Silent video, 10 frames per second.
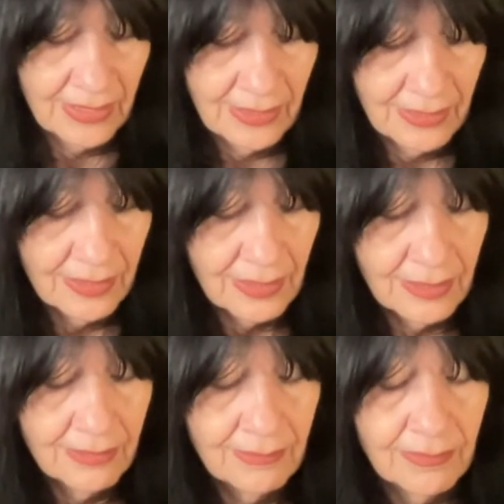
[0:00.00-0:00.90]

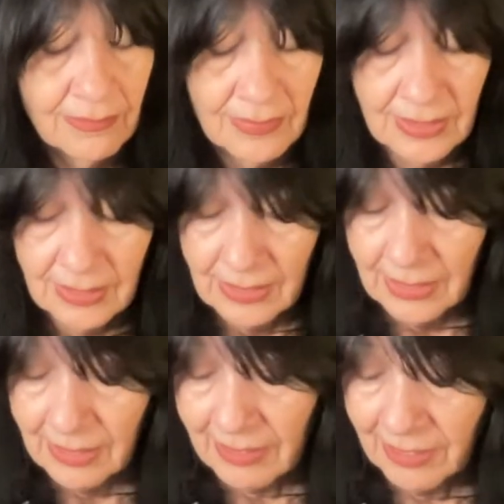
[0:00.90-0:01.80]
And
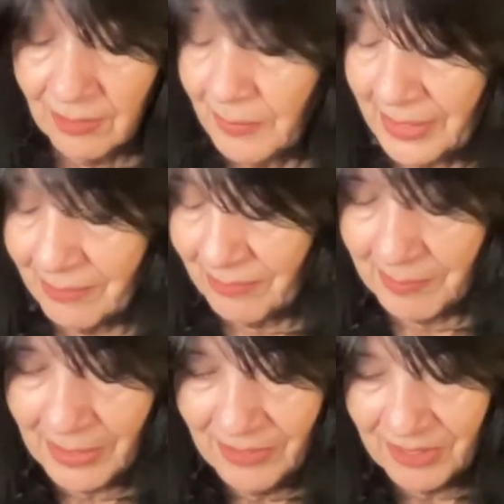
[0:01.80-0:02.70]
I hope my
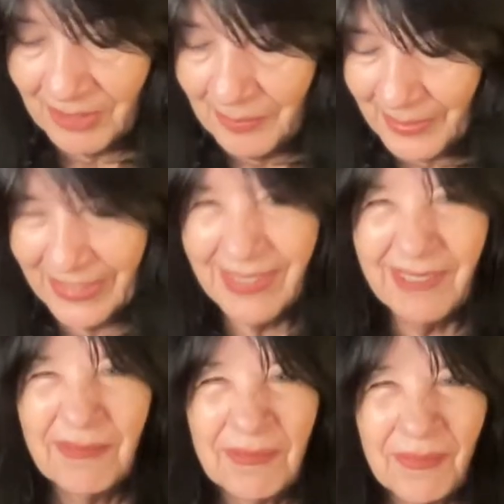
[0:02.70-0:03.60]
poetry
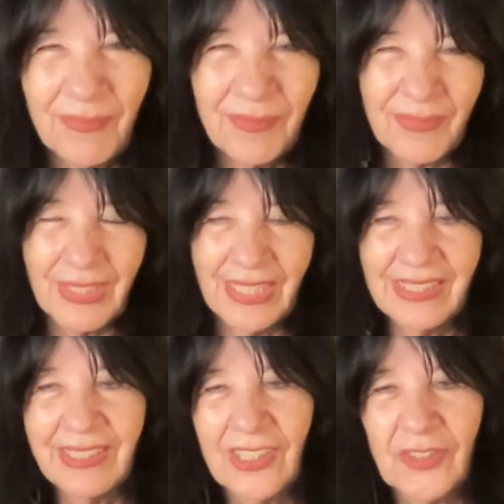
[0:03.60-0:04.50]
brings
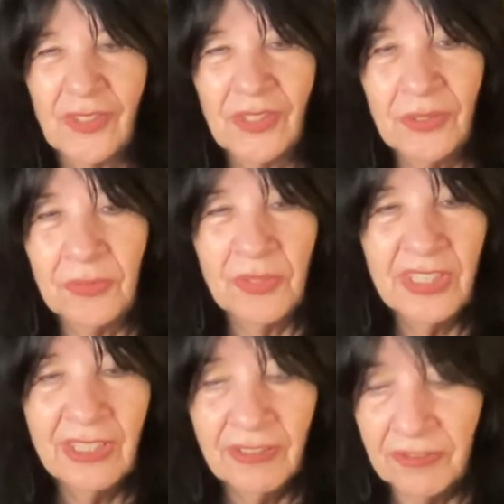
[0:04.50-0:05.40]
essence for
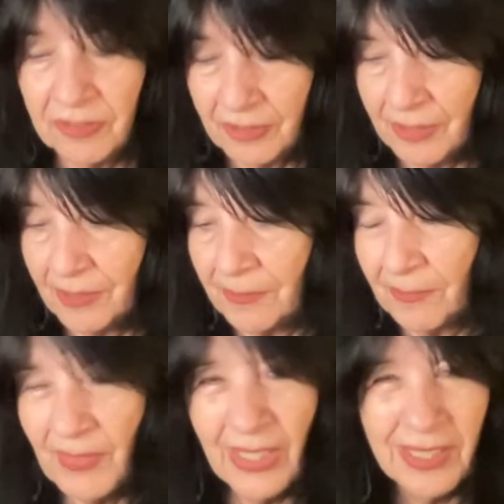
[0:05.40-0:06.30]
goodwill, for
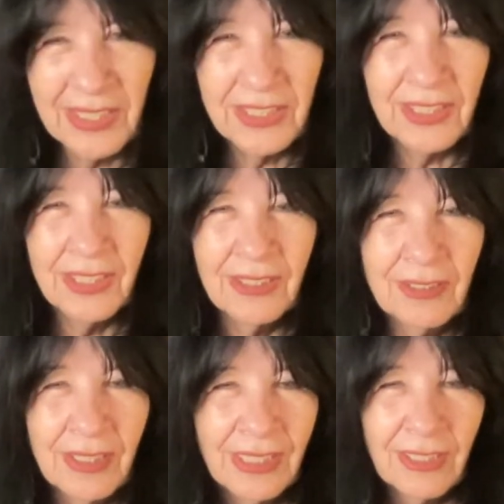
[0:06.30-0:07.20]
honesty,
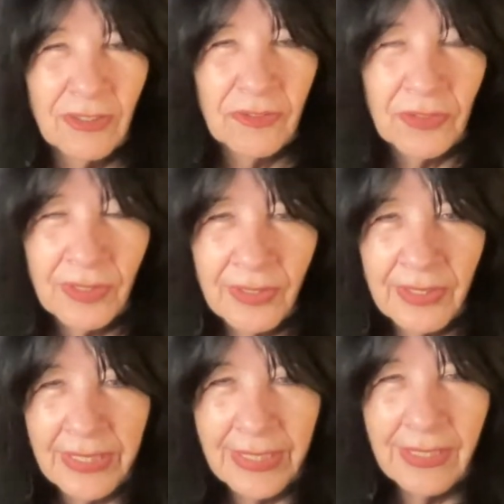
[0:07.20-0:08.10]

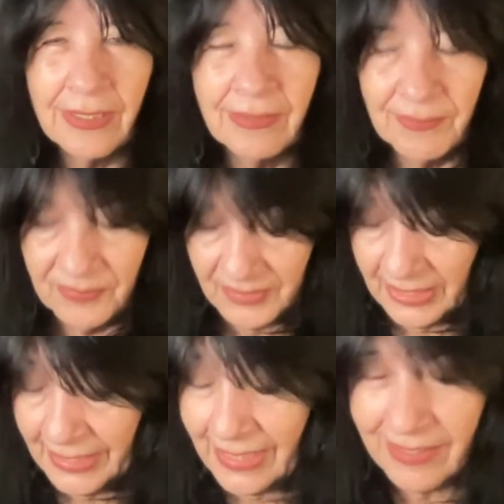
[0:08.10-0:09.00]
for
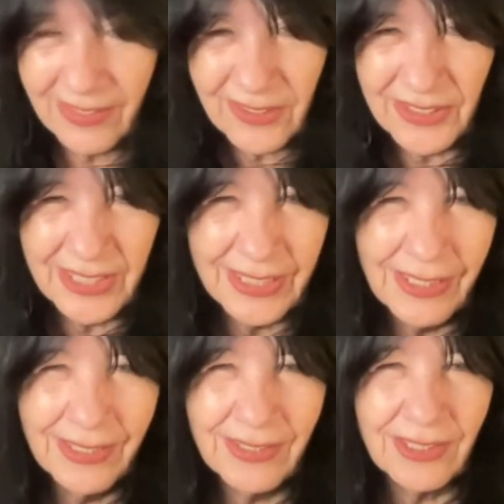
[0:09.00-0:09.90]
an ethical
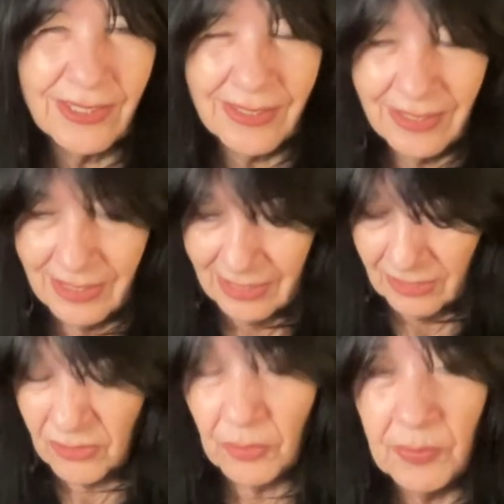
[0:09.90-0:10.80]
stance, for